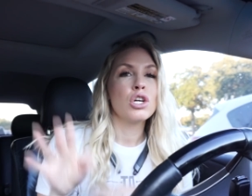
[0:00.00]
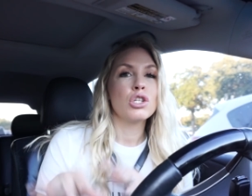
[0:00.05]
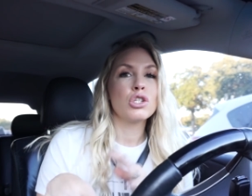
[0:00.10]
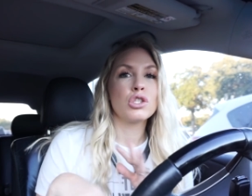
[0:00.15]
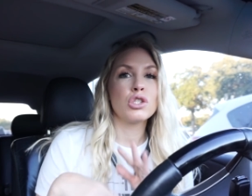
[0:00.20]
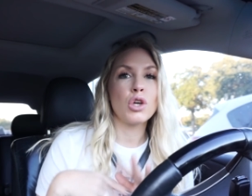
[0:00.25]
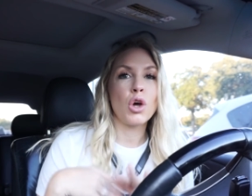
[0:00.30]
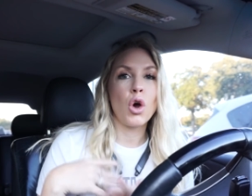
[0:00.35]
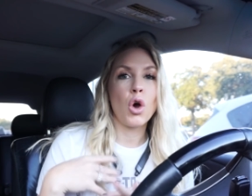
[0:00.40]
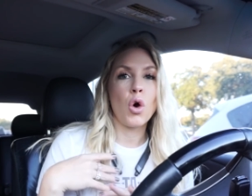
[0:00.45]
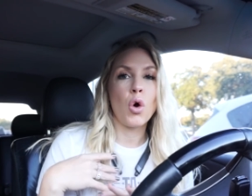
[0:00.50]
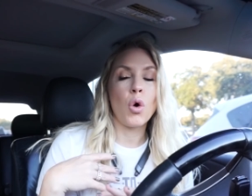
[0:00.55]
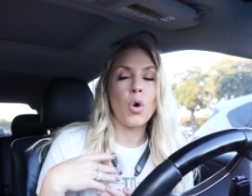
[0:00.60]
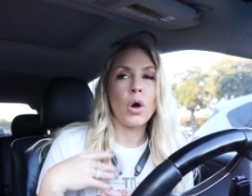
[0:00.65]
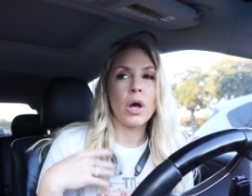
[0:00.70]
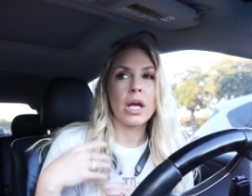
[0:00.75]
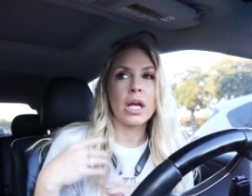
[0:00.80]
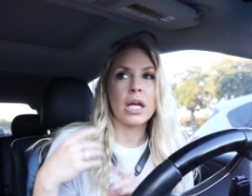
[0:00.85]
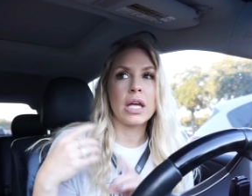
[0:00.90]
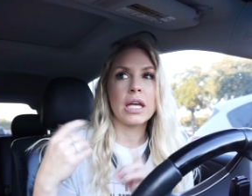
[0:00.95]

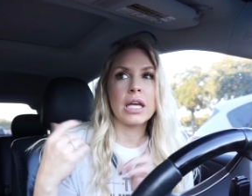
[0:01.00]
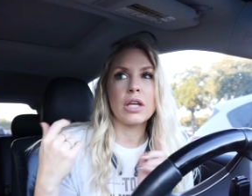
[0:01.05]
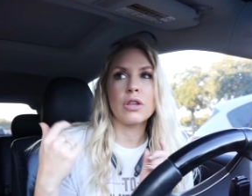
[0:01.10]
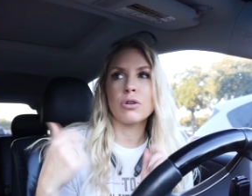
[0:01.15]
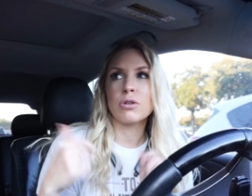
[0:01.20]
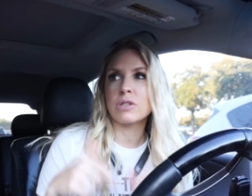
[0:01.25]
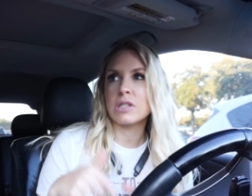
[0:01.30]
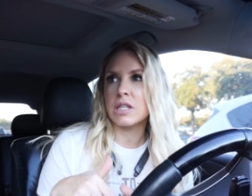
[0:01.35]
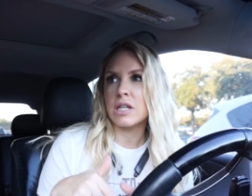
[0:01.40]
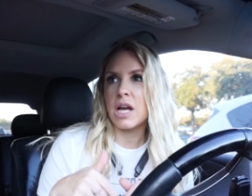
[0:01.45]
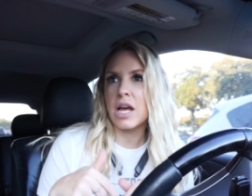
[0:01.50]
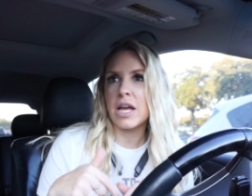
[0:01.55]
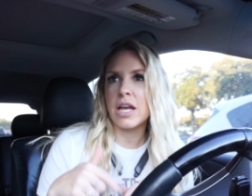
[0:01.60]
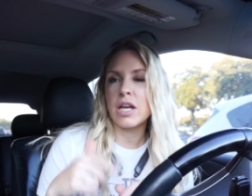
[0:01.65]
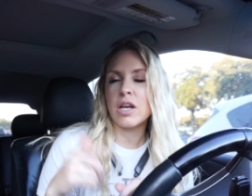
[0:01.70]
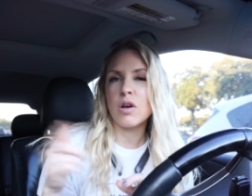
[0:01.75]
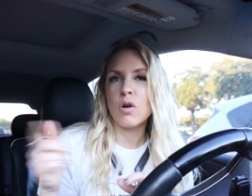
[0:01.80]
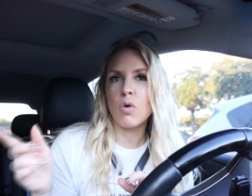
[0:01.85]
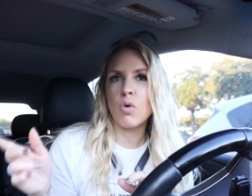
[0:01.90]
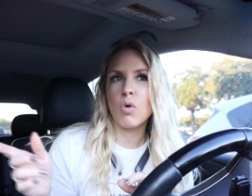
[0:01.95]
So either
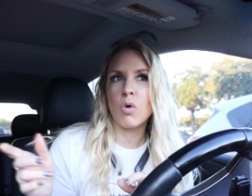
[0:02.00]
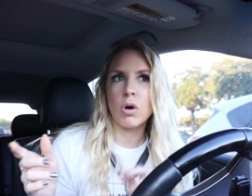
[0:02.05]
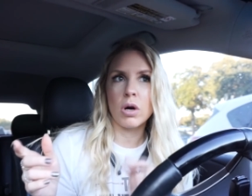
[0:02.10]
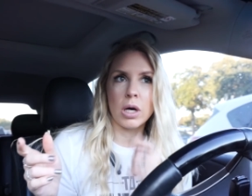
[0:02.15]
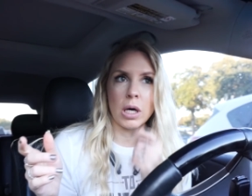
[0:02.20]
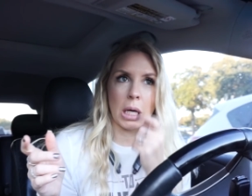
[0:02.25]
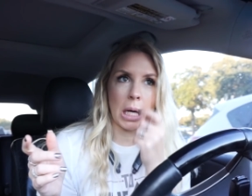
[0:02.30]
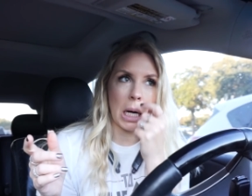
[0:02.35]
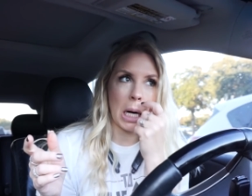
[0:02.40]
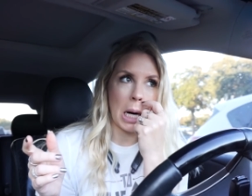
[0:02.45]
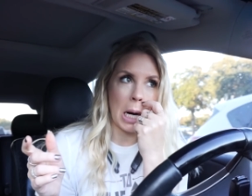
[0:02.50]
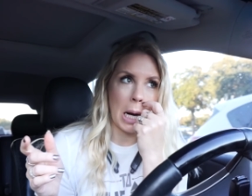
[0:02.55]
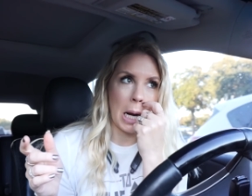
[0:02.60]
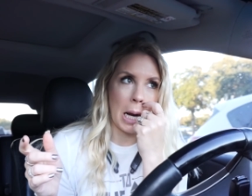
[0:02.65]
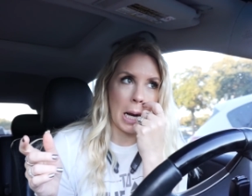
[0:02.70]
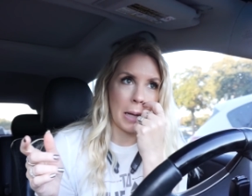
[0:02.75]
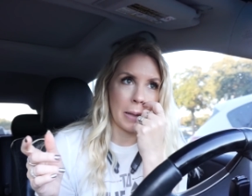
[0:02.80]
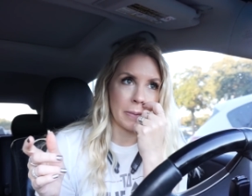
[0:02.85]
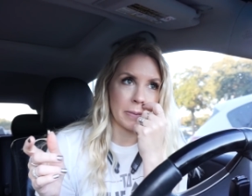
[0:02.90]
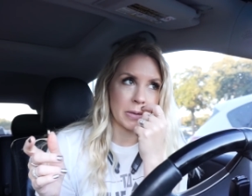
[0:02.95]
tonight or
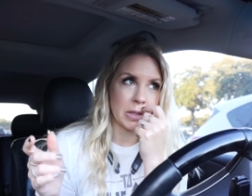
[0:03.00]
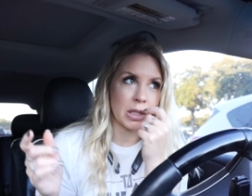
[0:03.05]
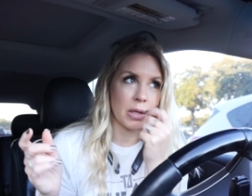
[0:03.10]
um,